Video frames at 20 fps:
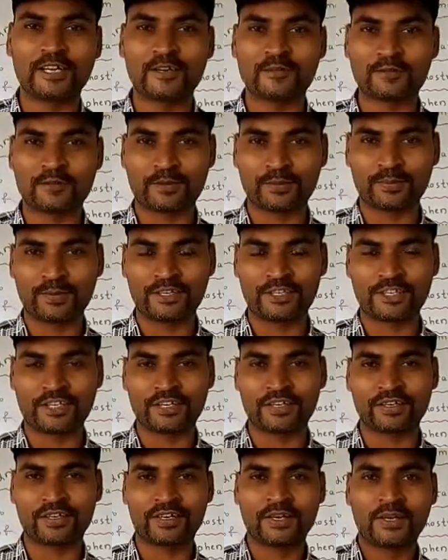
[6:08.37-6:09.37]

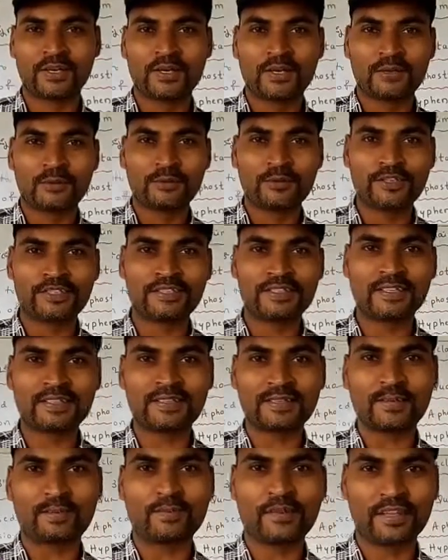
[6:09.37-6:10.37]
information. We say
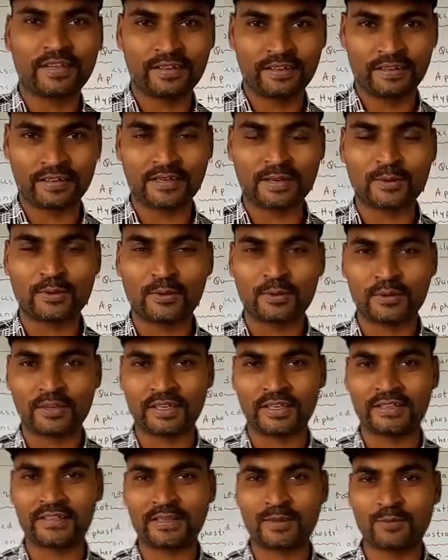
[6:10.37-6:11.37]
something
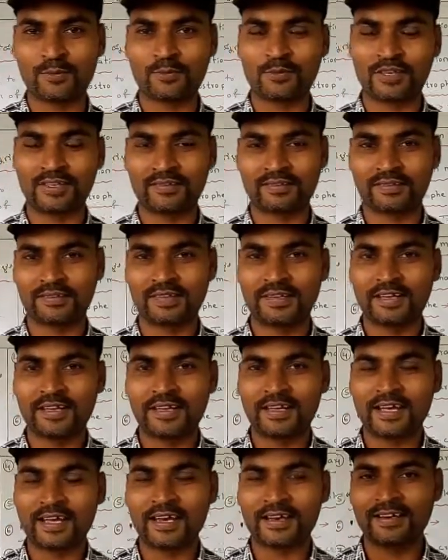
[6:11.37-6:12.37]
about someone
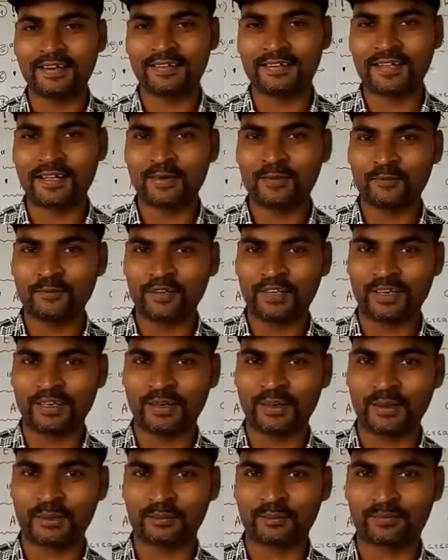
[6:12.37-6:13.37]
and then
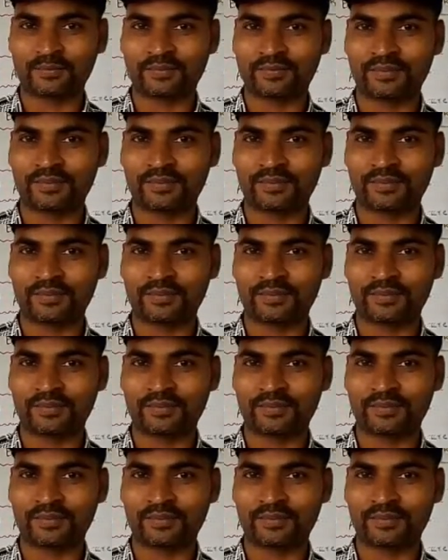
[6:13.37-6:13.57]
we